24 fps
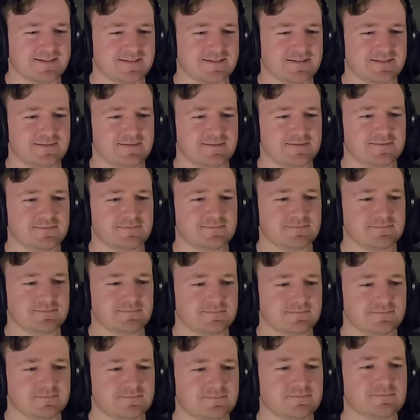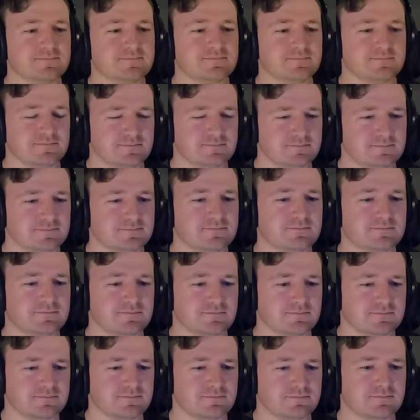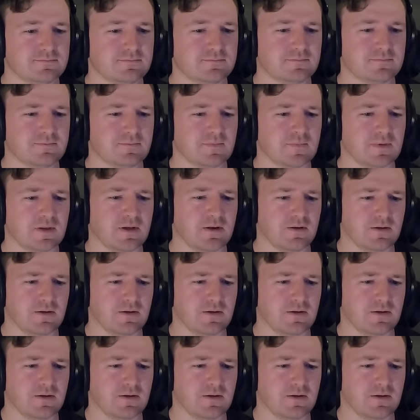silky skills of soccer, the theatre of